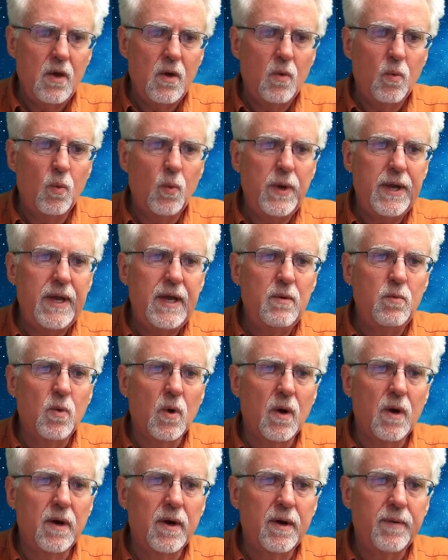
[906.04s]
we
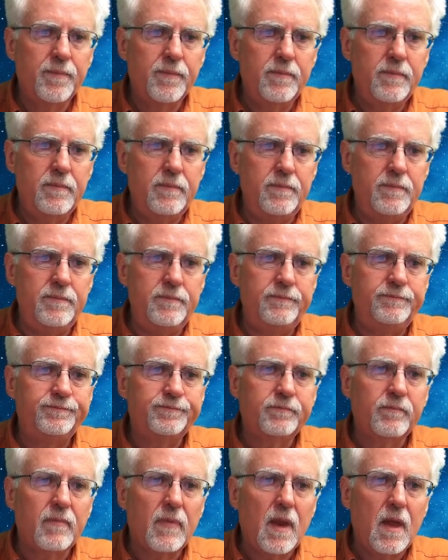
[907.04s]
were,
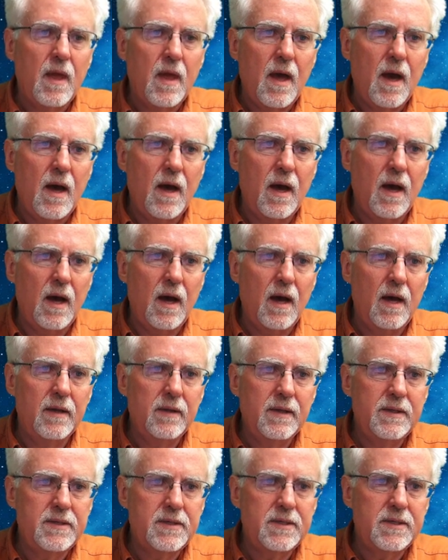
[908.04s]
uh,
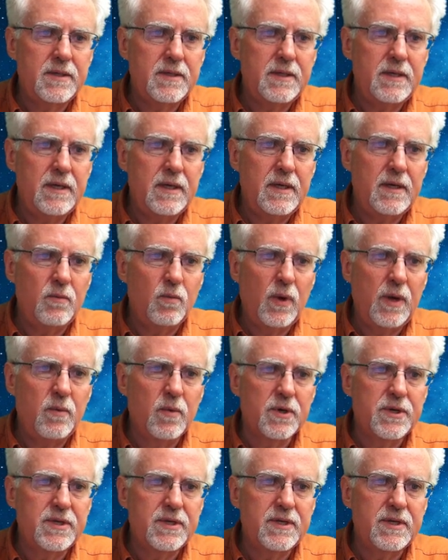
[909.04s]
let's see, we were
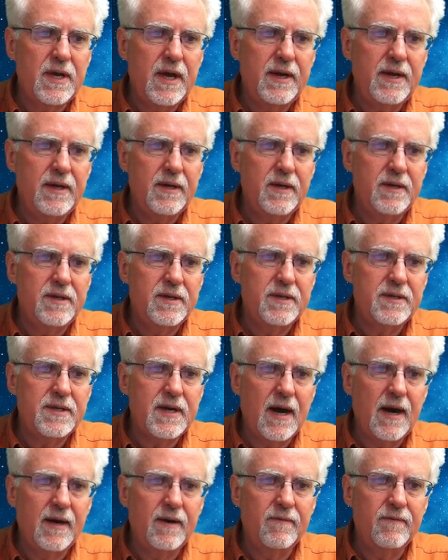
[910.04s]
setting a
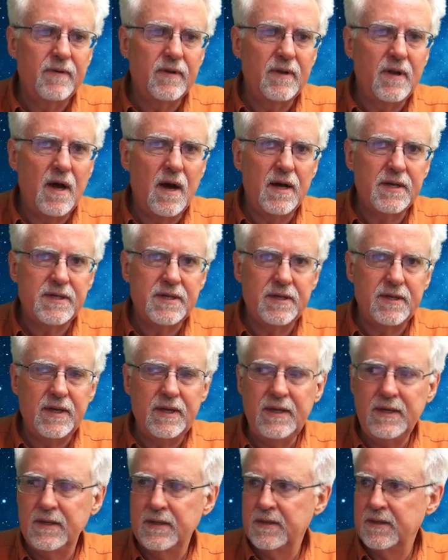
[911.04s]
desired
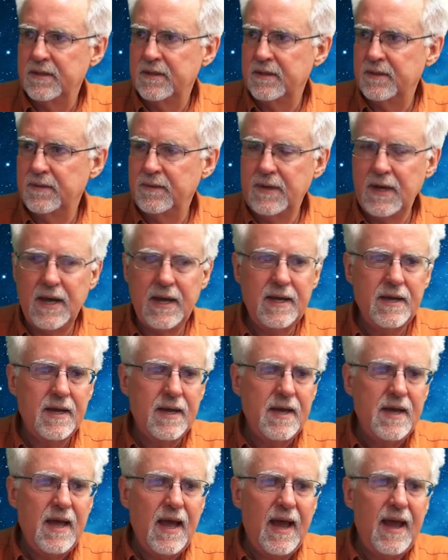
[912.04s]
velocity, okay?
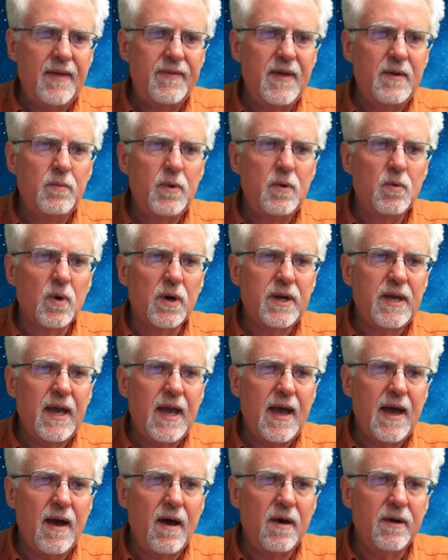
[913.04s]
And then we were
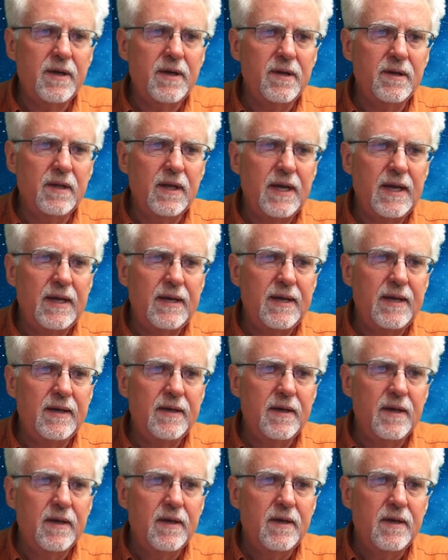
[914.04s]
calculating
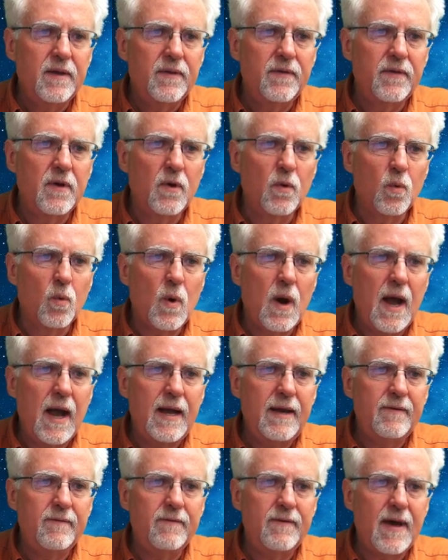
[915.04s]
the
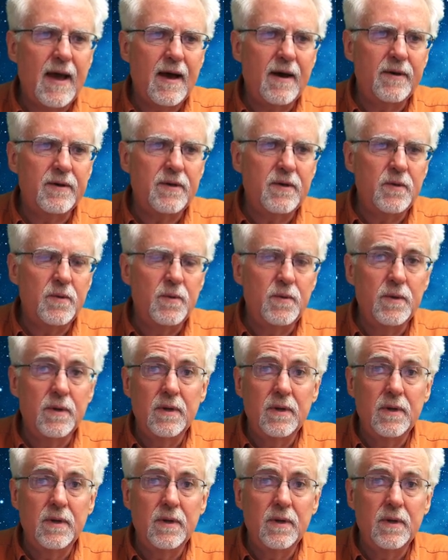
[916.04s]
write value